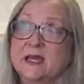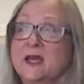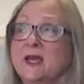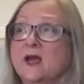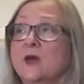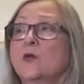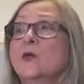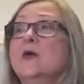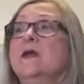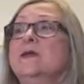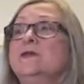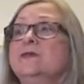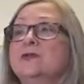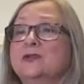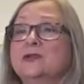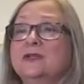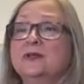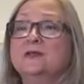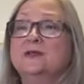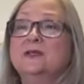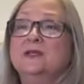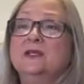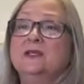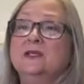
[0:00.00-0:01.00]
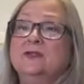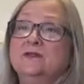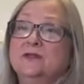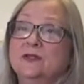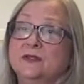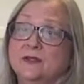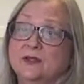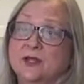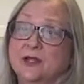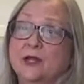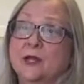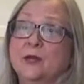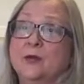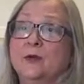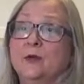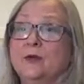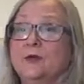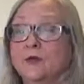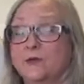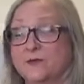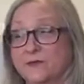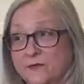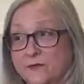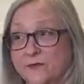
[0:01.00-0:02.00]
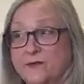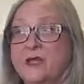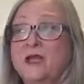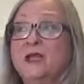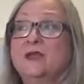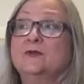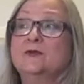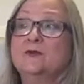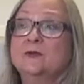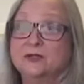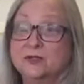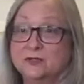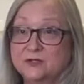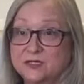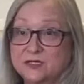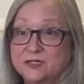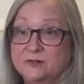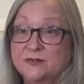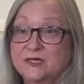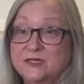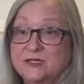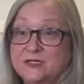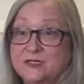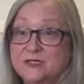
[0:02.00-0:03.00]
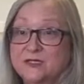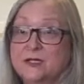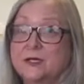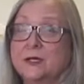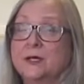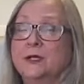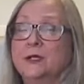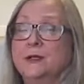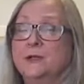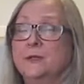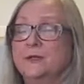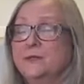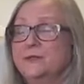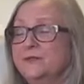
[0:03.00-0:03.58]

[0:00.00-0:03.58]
reintroducing you to the code, or for me, introducing me to the code,